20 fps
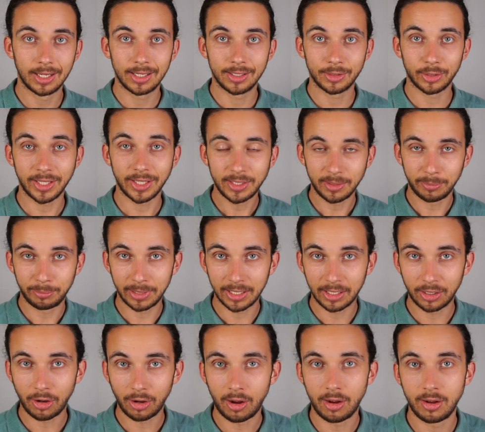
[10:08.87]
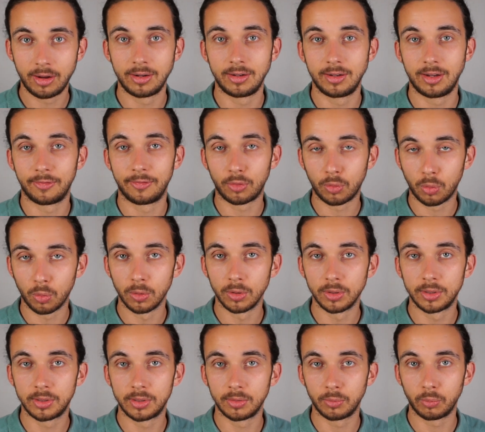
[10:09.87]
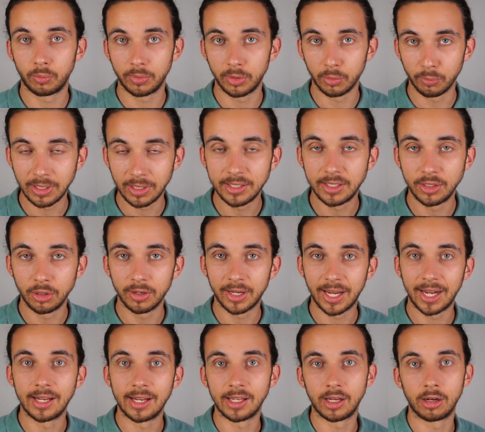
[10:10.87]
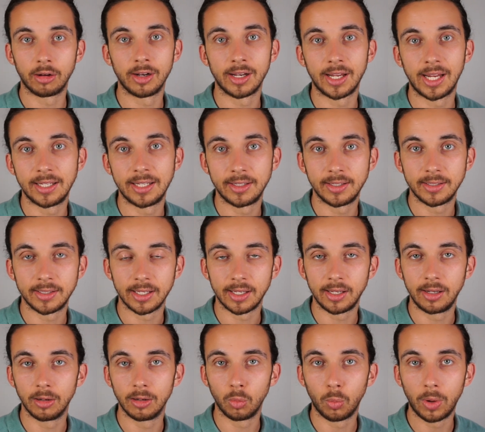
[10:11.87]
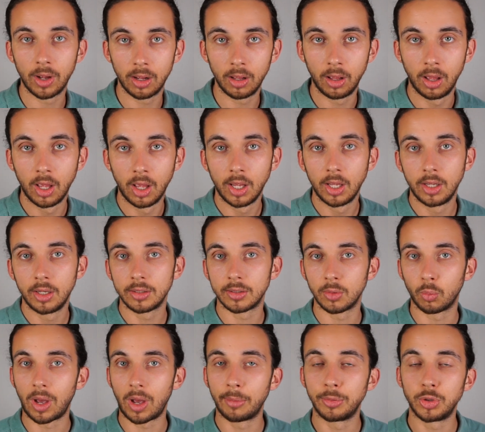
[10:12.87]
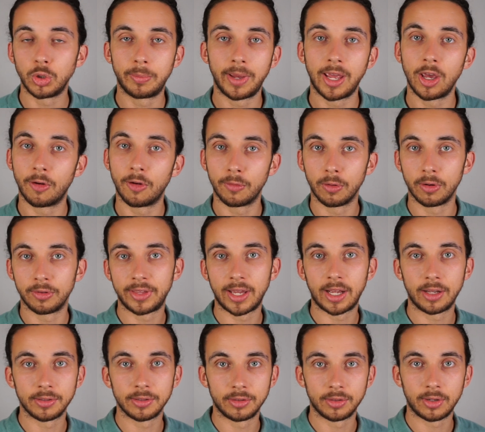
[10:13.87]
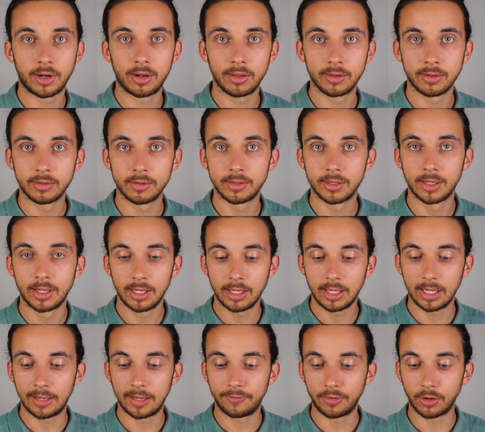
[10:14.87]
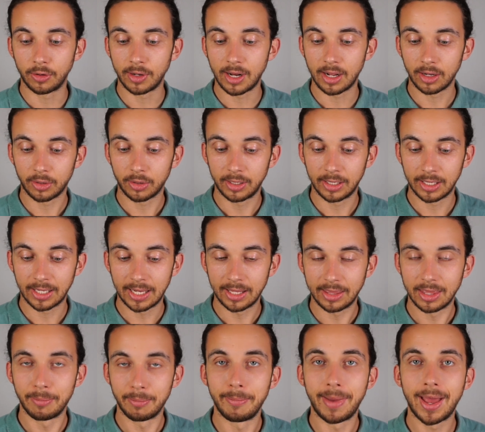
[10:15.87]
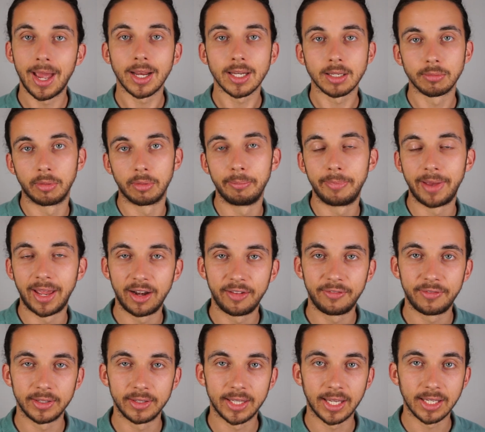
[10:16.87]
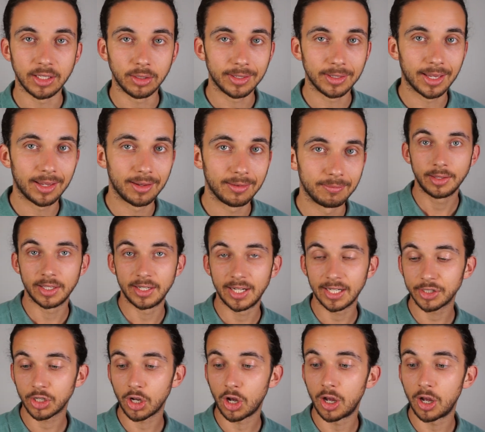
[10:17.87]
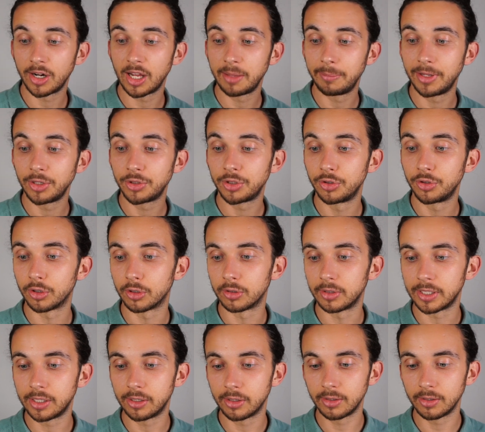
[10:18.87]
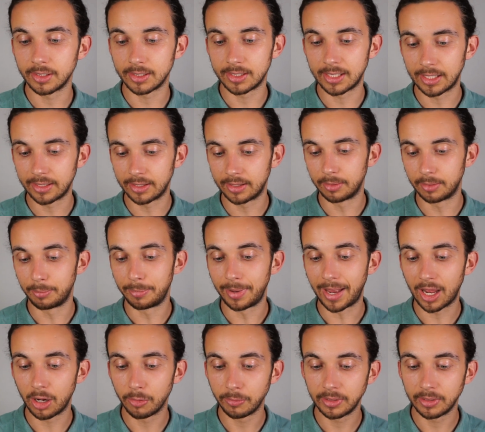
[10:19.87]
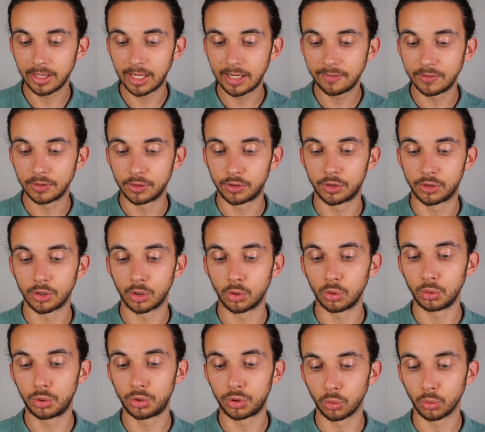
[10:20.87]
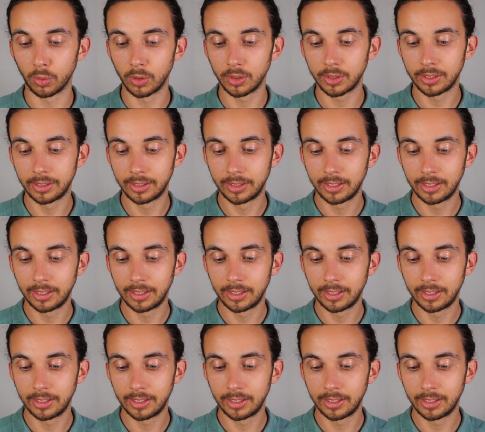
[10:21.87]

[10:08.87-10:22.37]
So that's a big con. Of course, the reason you're getting hearing aids is to hear well. So why would you pay over $1,000 if you're not going to get the maximum benefit that you can? The next con I mentioned earlier is that the battery life is so short.